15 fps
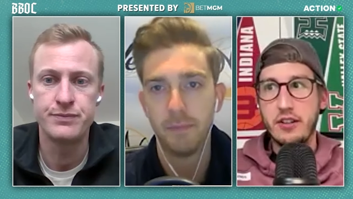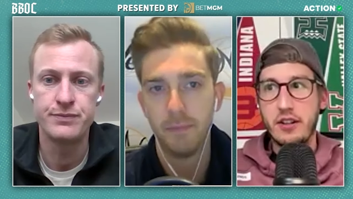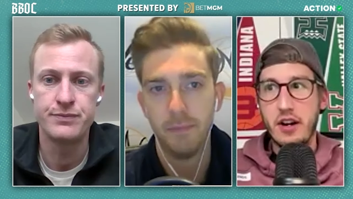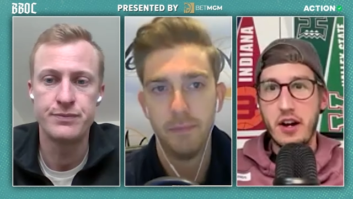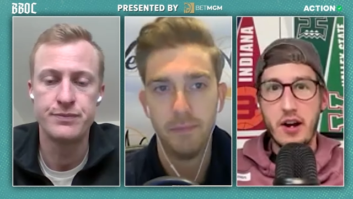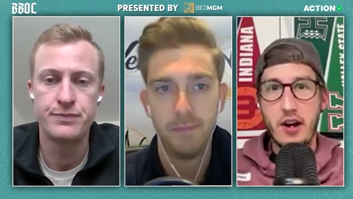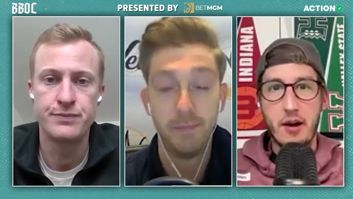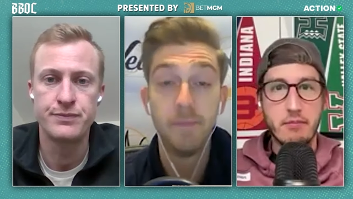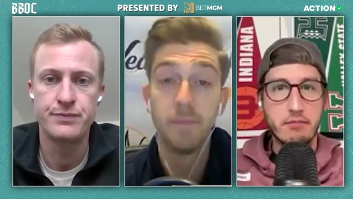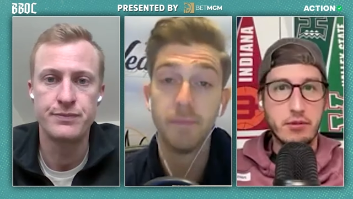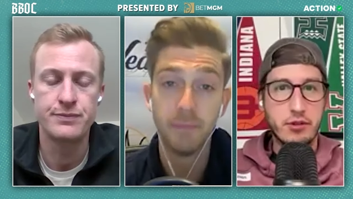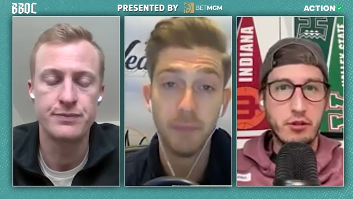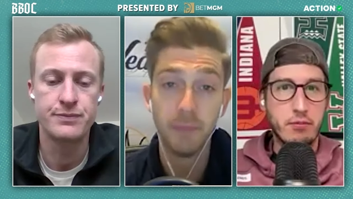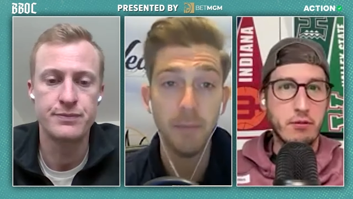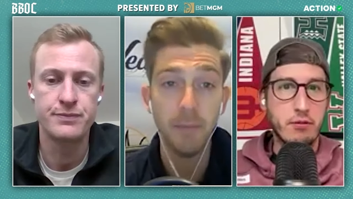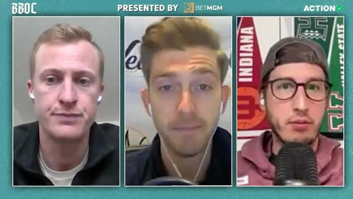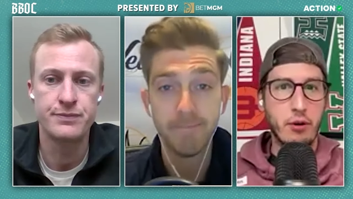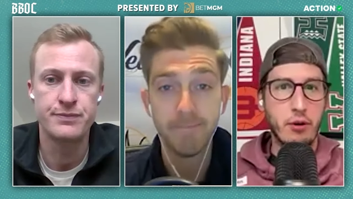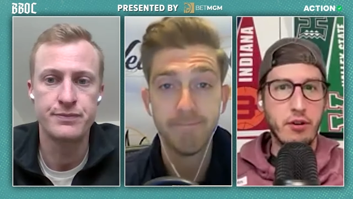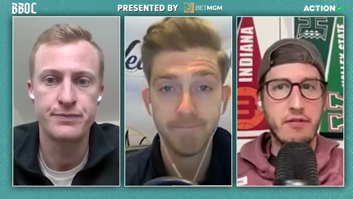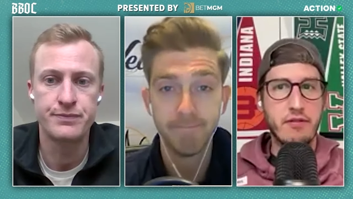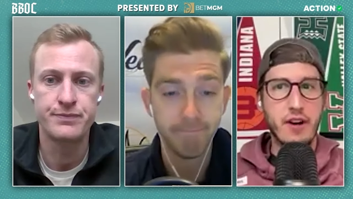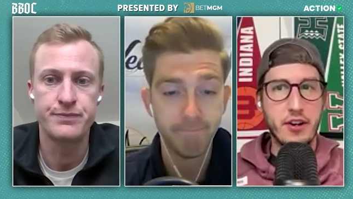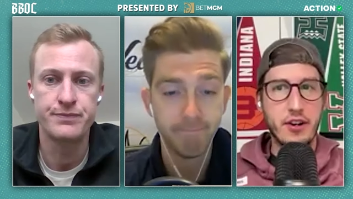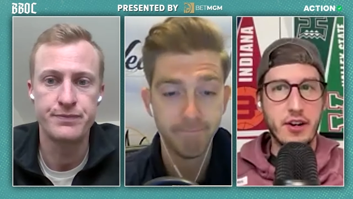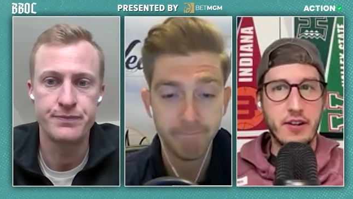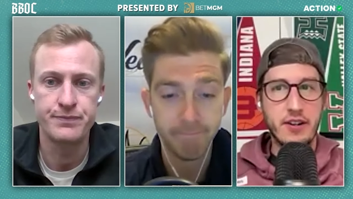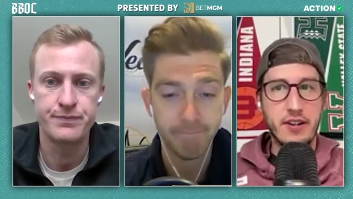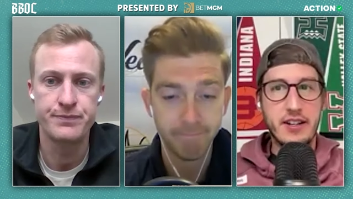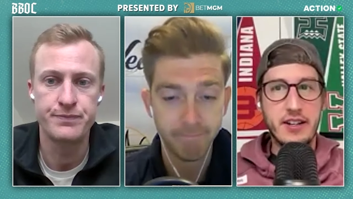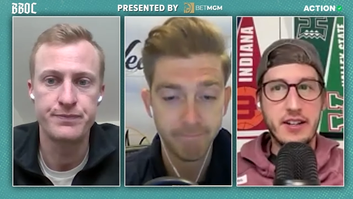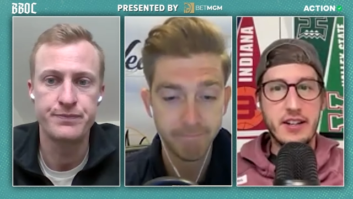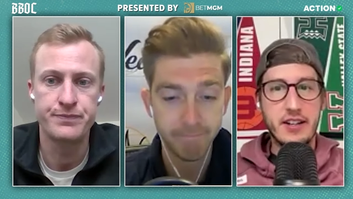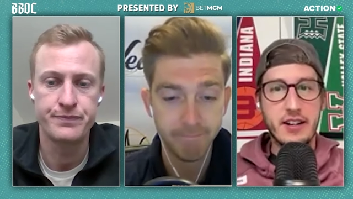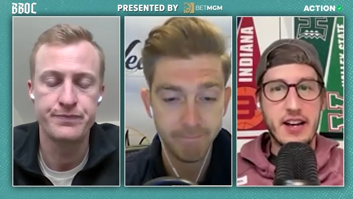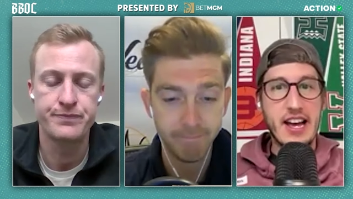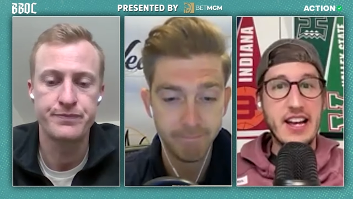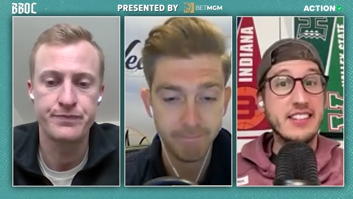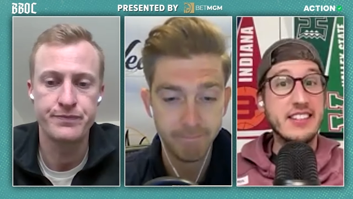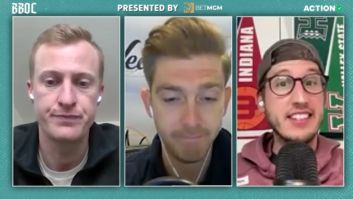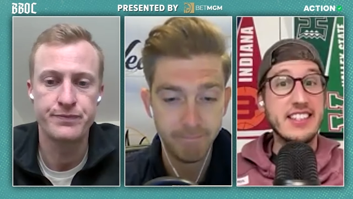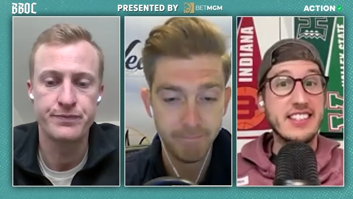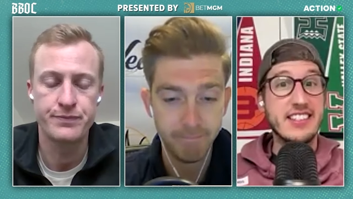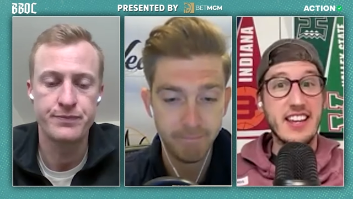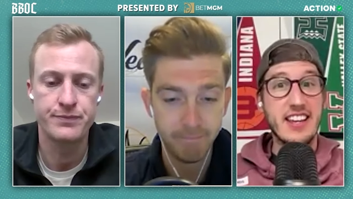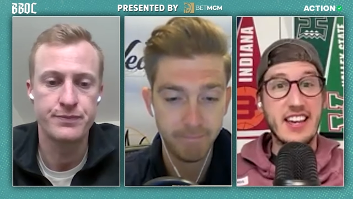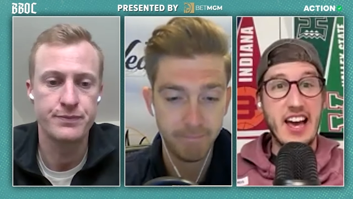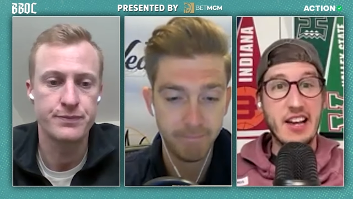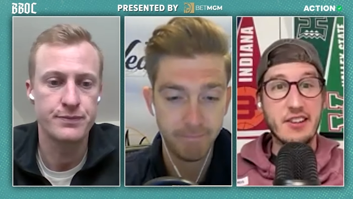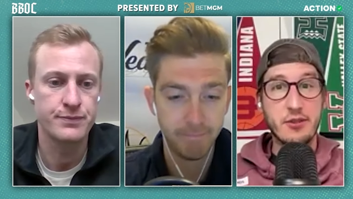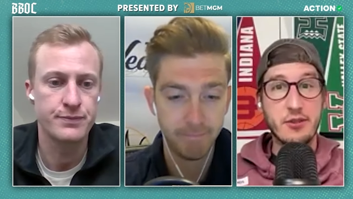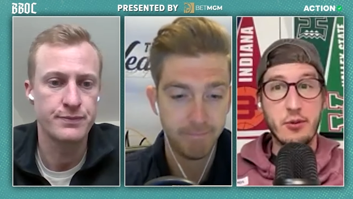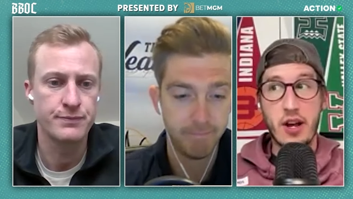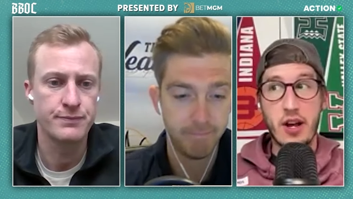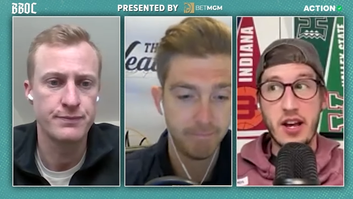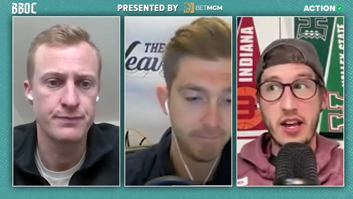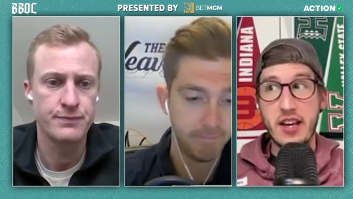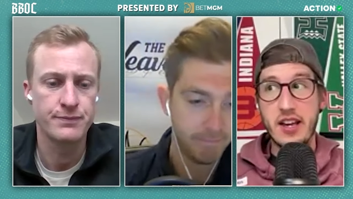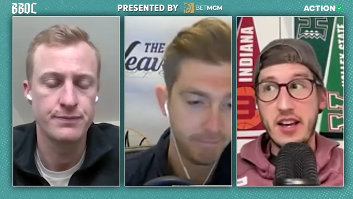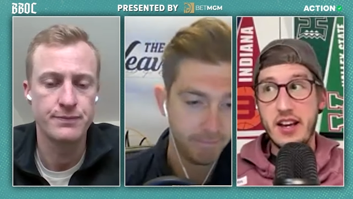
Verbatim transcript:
Speaker 1: Um, super yep. important defender, uh, NC State castaway.